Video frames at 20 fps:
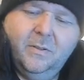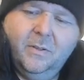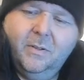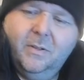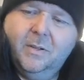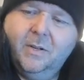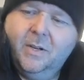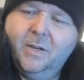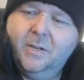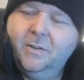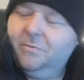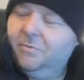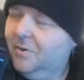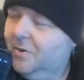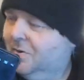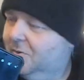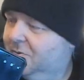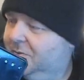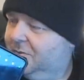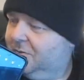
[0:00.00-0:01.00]
on your
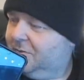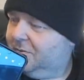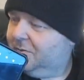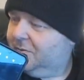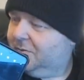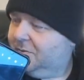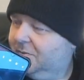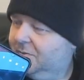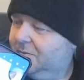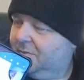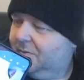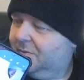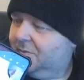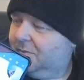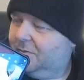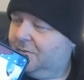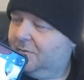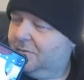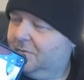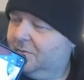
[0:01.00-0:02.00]
phone,
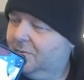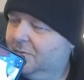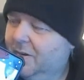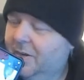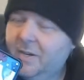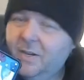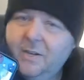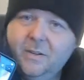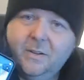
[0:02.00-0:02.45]
right?